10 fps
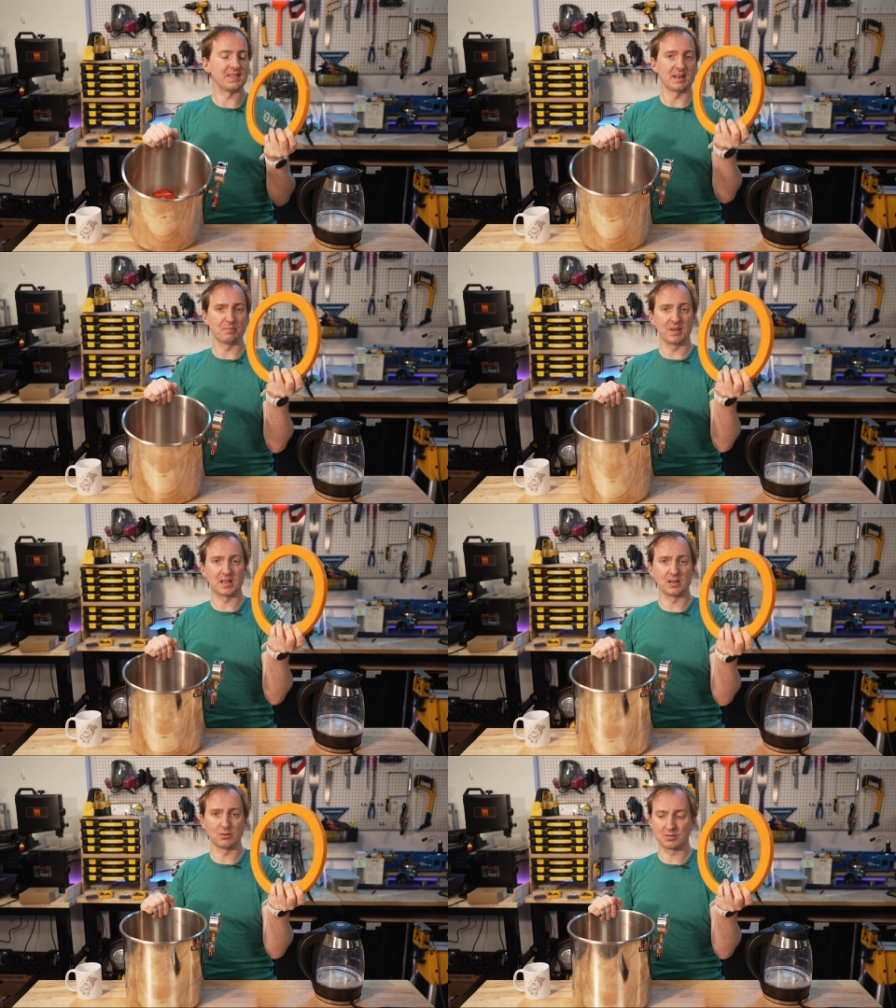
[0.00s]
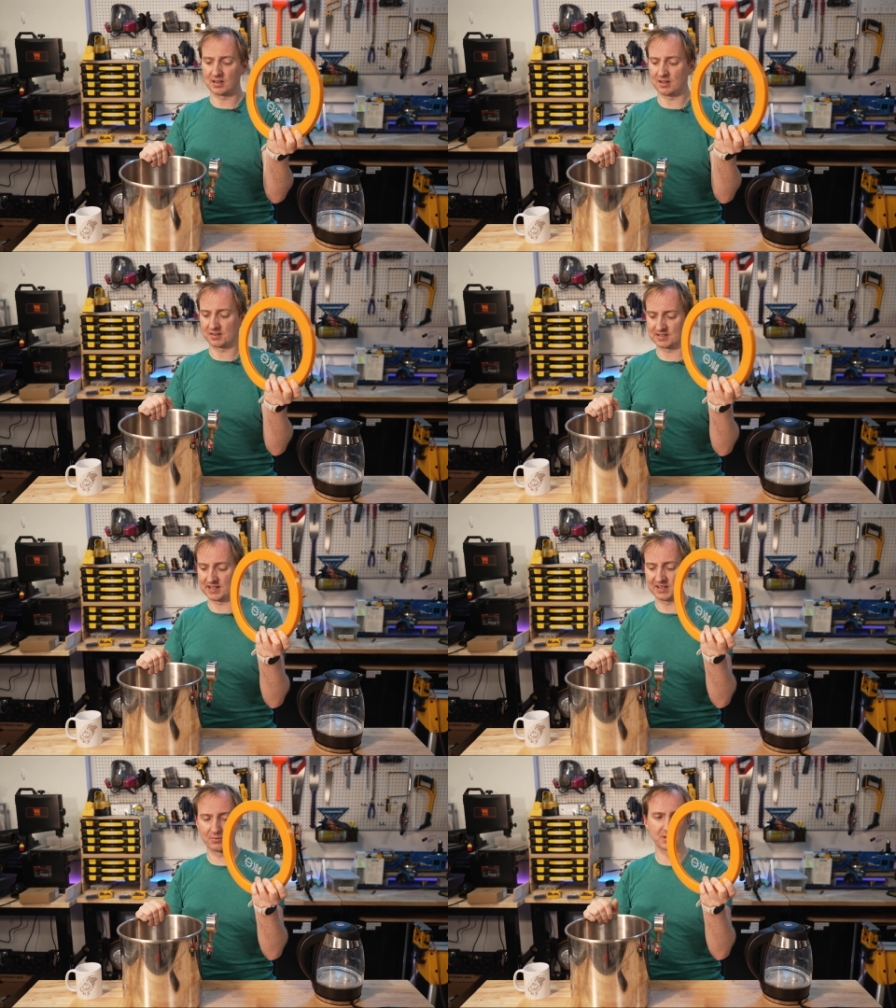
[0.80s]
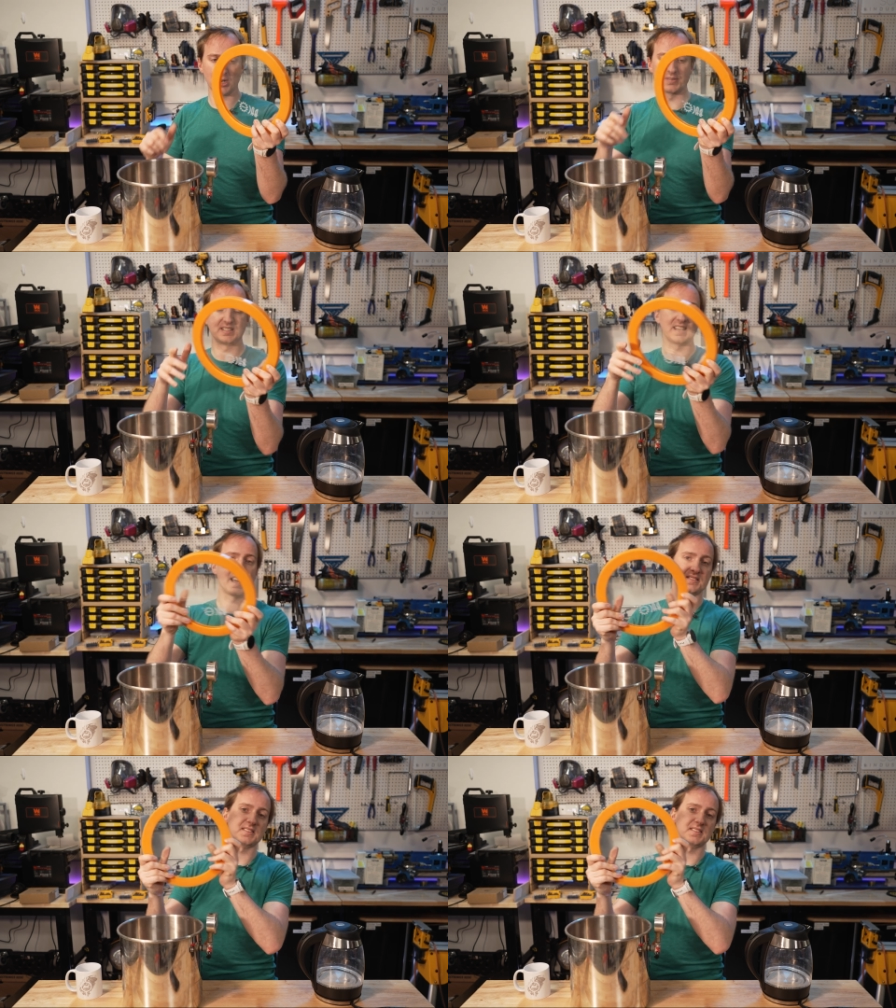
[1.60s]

then a big old glass lid, which obviously has